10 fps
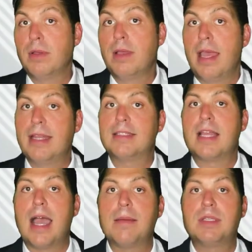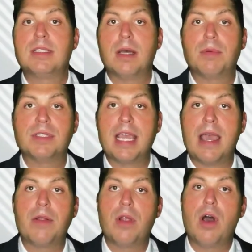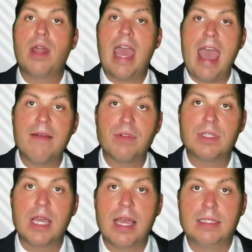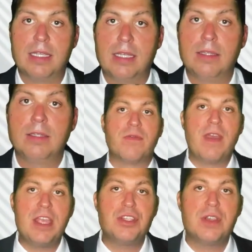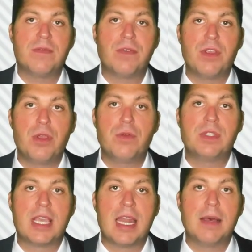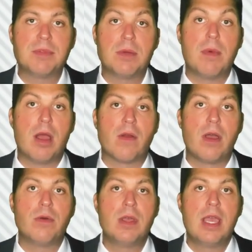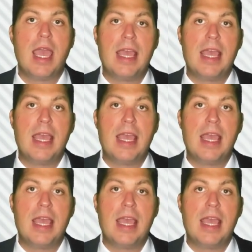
by applying a systematic approach that drives results and maximizes the use of our resources.